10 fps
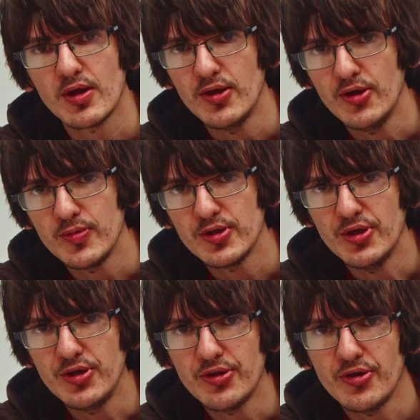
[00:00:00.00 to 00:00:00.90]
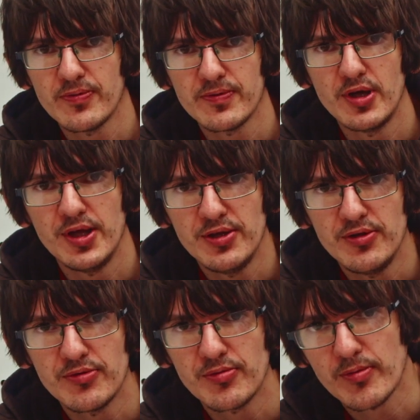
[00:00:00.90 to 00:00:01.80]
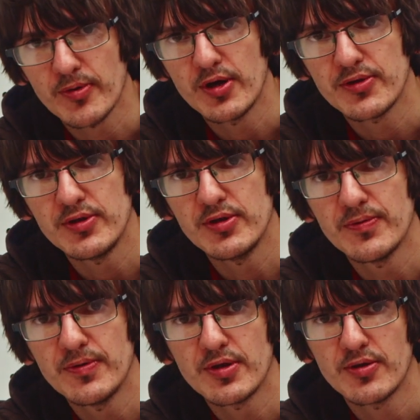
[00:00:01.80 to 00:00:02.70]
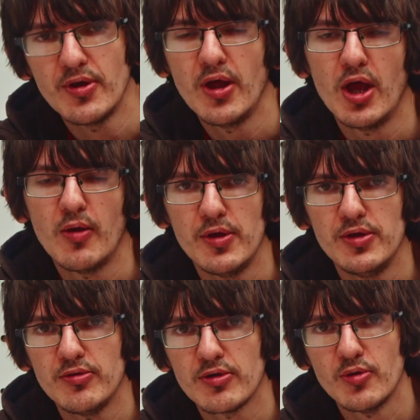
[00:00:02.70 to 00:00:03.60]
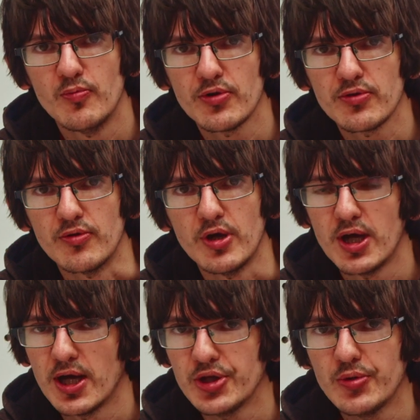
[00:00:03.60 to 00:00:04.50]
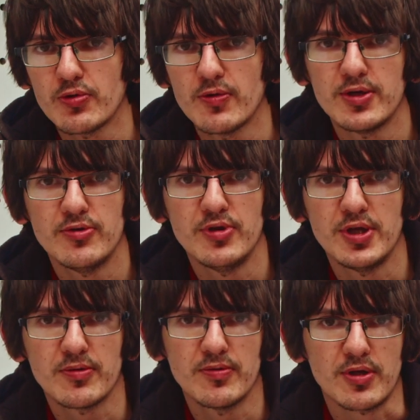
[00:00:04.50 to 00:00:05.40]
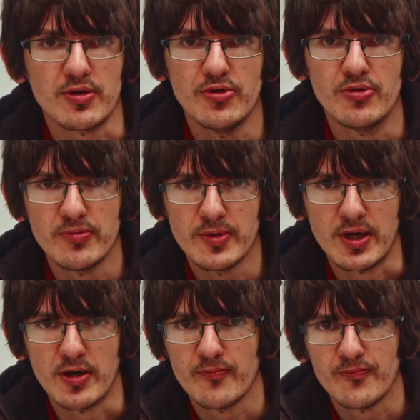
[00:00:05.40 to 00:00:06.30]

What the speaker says: So beach scenes offer a huge variety of things that you can model, and some quite unique things at that.